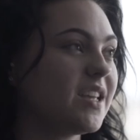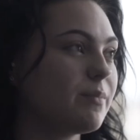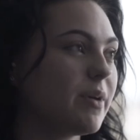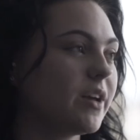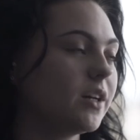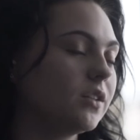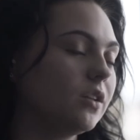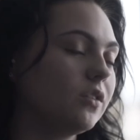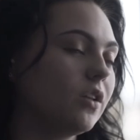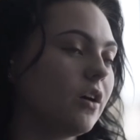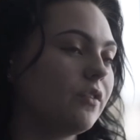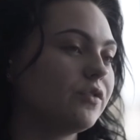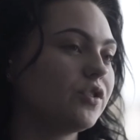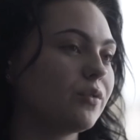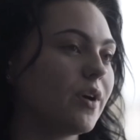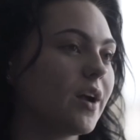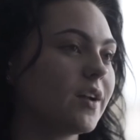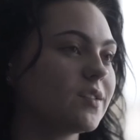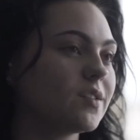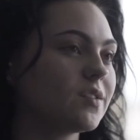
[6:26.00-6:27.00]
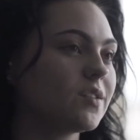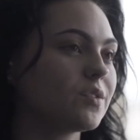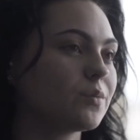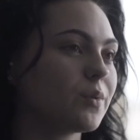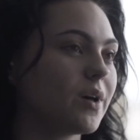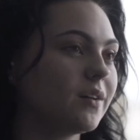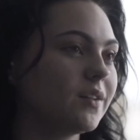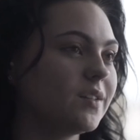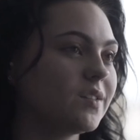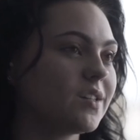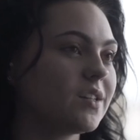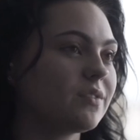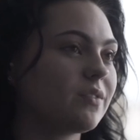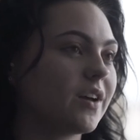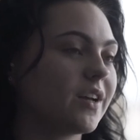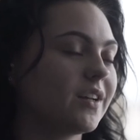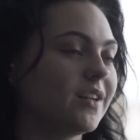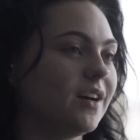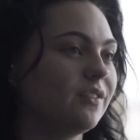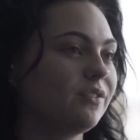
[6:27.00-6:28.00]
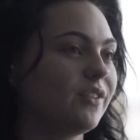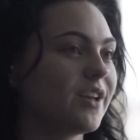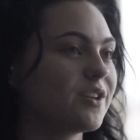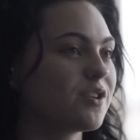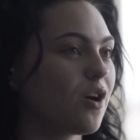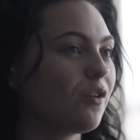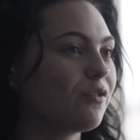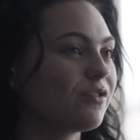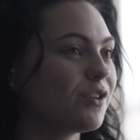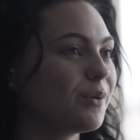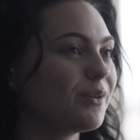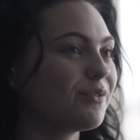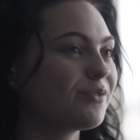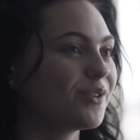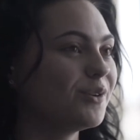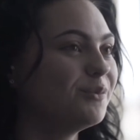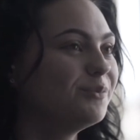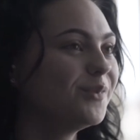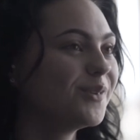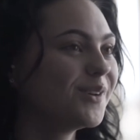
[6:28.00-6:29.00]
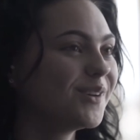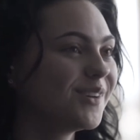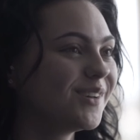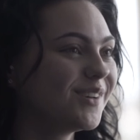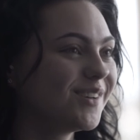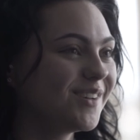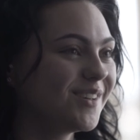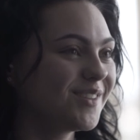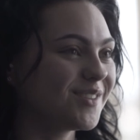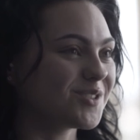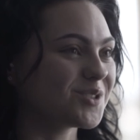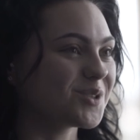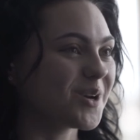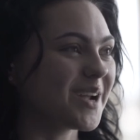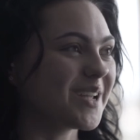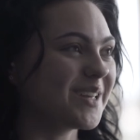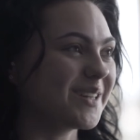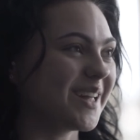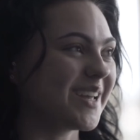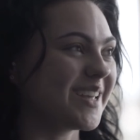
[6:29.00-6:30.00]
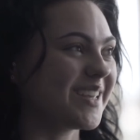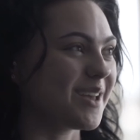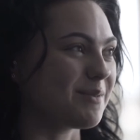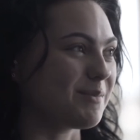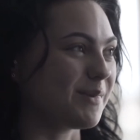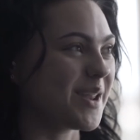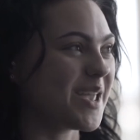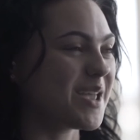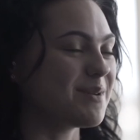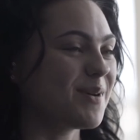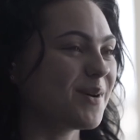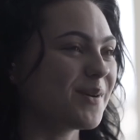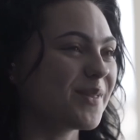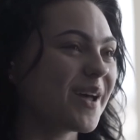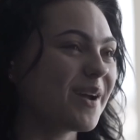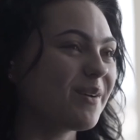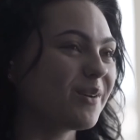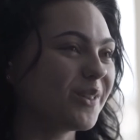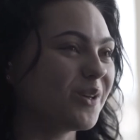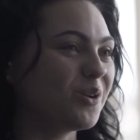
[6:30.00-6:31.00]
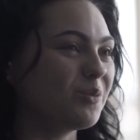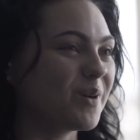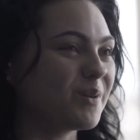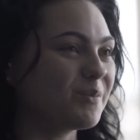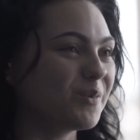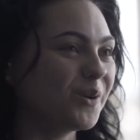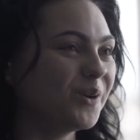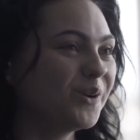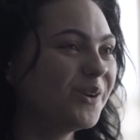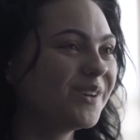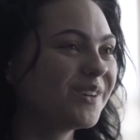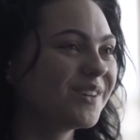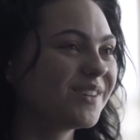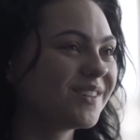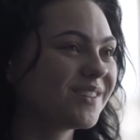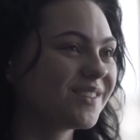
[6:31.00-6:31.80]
email a lot of directors as well and see if I can have like coffee with them to try and like get my name out there a little bit more.